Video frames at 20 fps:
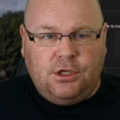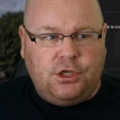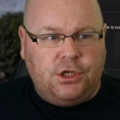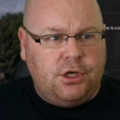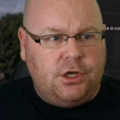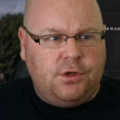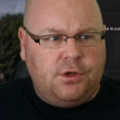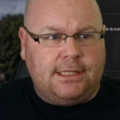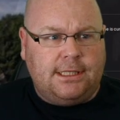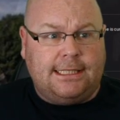
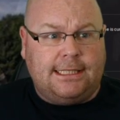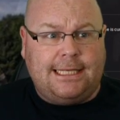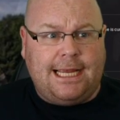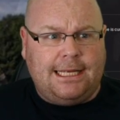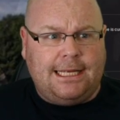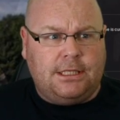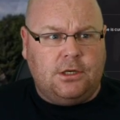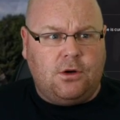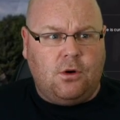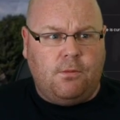introduce you to
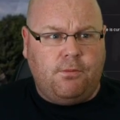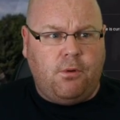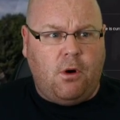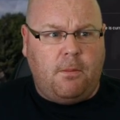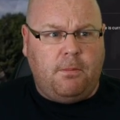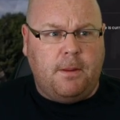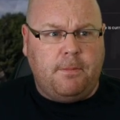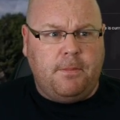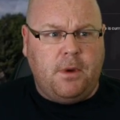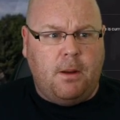tactical
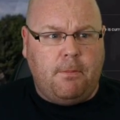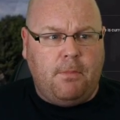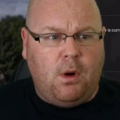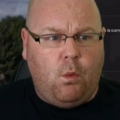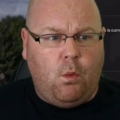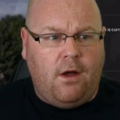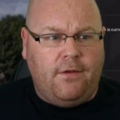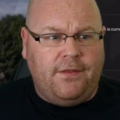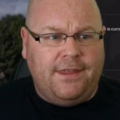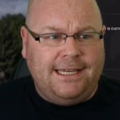problem number
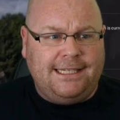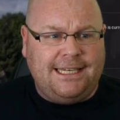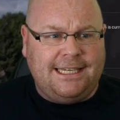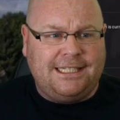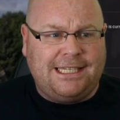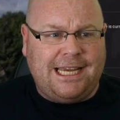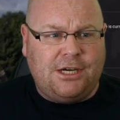one. This is